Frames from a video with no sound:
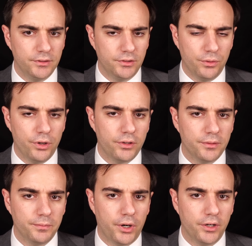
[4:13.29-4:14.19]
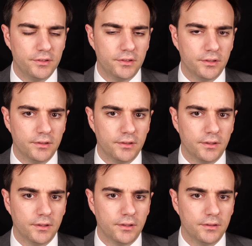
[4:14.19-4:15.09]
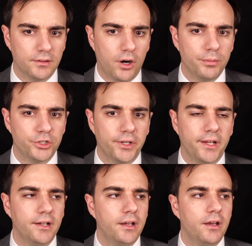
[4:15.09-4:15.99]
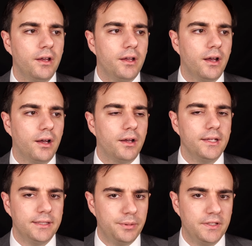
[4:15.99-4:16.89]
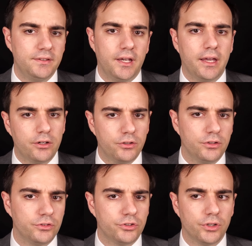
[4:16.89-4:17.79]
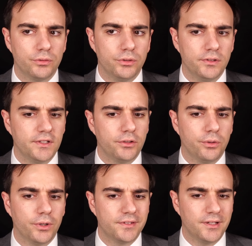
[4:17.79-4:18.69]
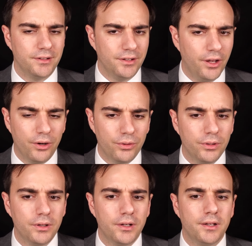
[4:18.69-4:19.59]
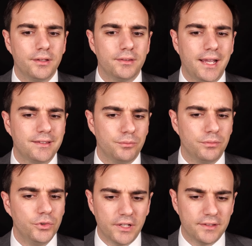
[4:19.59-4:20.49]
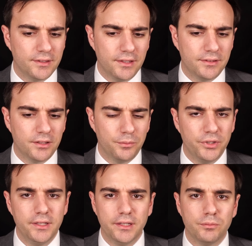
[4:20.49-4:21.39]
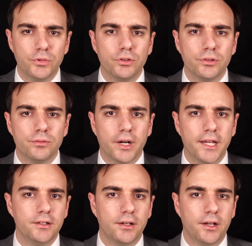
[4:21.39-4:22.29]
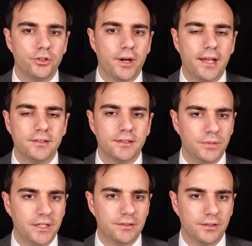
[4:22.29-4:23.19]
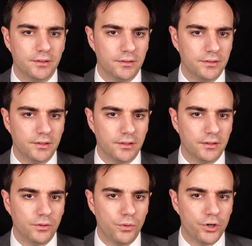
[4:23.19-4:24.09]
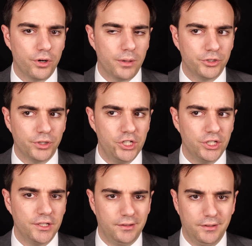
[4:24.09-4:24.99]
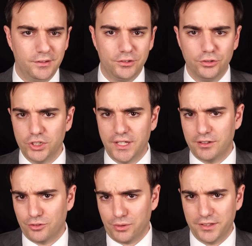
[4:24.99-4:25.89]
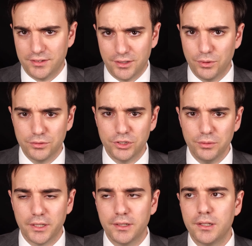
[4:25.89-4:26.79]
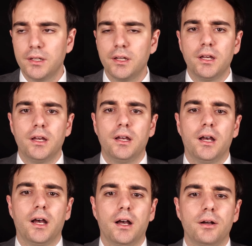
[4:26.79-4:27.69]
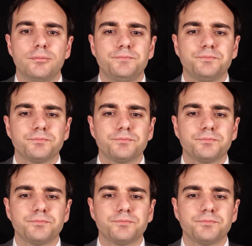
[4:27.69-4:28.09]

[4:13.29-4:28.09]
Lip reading: order the parties to arbitrate in the PCA under the UNCITRAL rules, and the court said no. It's completely moot, right? You're asking me to order arbitration in an institution that has already said it won't do it. Um,